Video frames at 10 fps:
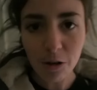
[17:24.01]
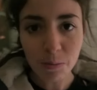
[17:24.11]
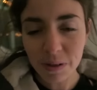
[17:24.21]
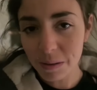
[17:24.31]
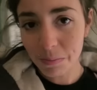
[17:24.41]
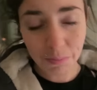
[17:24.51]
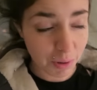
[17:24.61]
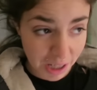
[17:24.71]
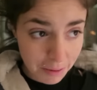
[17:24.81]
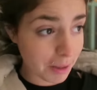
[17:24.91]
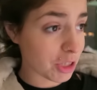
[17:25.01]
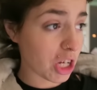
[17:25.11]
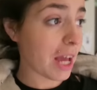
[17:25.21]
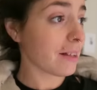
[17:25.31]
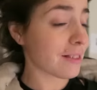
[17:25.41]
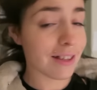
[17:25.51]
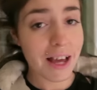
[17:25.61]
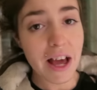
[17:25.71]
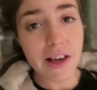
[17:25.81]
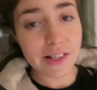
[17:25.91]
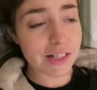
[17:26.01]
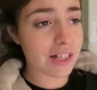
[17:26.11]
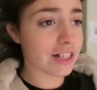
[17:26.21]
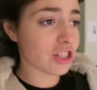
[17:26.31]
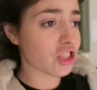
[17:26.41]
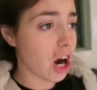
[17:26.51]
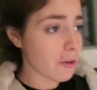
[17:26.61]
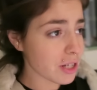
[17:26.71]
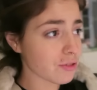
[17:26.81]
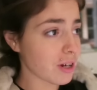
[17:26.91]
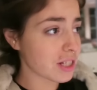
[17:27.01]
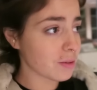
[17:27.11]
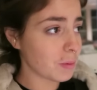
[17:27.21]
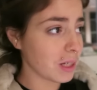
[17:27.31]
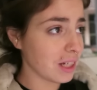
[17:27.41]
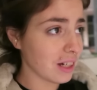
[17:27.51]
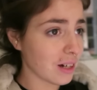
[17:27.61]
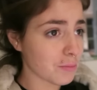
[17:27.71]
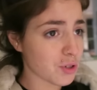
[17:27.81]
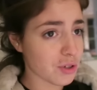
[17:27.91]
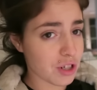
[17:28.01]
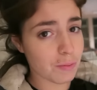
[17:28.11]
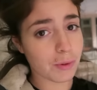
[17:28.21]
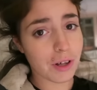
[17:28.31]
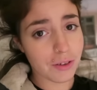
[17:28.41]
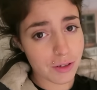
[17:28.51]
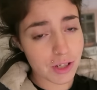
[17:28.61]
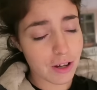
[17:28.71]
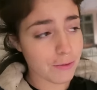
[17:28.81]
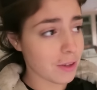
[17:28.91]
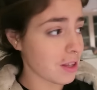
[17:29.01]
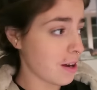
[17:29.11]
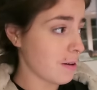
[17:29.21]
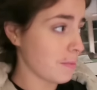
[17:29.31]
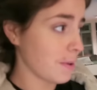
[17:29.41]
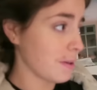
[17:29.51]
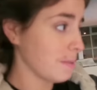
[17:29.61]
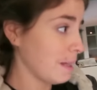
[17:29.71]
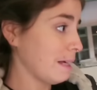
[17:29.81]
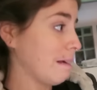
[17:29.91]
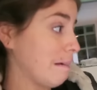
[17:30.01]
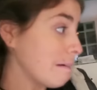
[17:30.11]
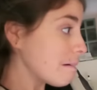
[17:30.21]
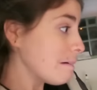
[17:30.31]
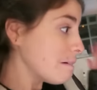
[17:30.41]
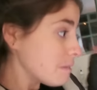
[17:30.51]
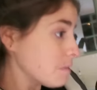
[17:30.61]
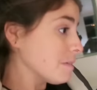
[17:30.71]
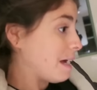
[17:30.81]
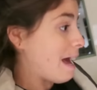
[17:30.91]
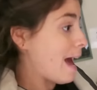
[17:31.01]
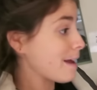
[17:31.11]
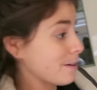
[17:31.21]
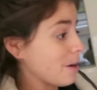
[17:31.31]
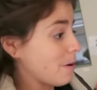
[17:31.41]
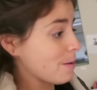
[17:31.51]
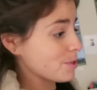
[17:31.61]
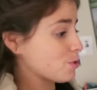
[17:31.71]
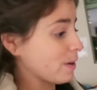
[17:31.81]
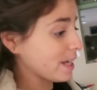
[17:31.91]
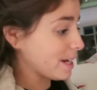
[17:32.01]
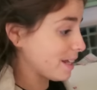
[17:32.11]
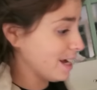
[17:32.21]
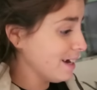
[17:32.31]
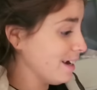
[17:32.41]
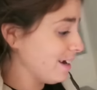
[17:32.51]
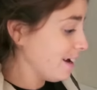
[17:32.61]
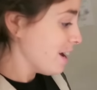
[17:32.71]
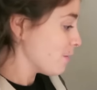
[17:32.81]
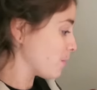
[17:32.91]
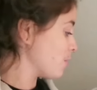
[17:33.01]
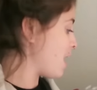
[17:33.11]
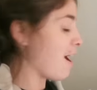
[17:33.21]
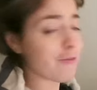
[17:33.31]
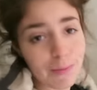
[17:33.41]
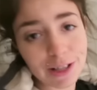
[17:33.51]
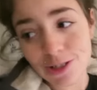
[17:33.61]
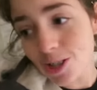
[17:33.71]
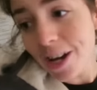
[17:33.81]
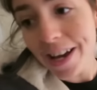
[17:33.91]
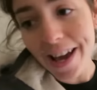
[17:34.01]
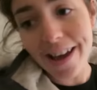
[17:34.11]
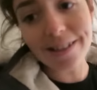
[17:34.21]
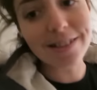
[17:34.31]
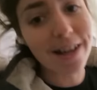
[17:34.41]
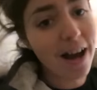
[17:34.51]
that would be pretty much it. This is Dara's recipe. I'm sure she put other stuff in there, but I don't know, I'm swinging it. We don't have much. And